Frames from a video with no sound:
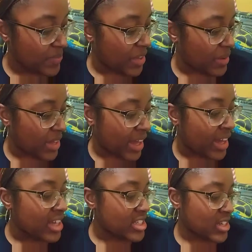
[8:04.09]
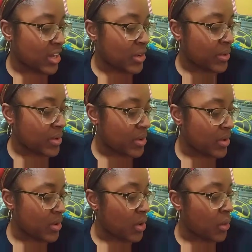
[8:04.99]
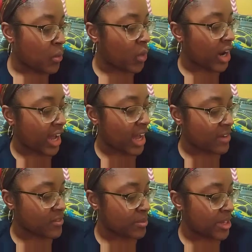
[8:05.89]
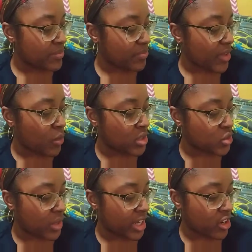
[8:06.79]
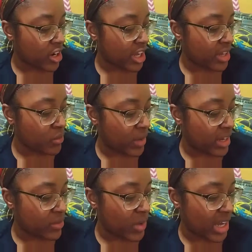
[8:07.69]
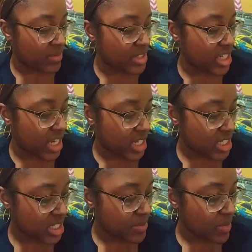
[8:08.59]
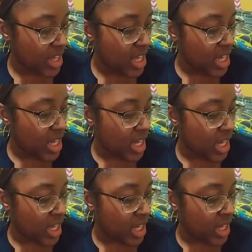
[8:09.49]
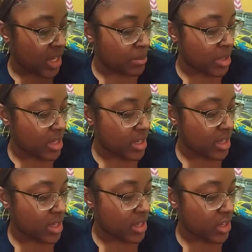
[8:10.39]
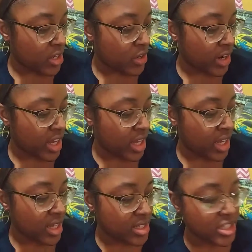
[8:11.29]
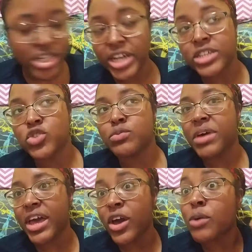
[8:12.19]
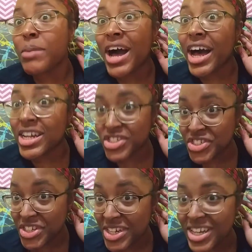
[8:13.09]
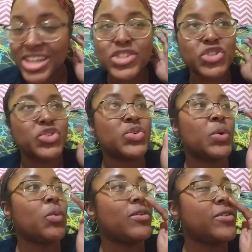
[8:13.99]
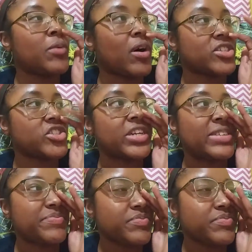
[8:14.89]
Okay, so what I got from it was when Craig and Ren were having sex. Um, Craig decided to pay homage to Wolf of Wall Street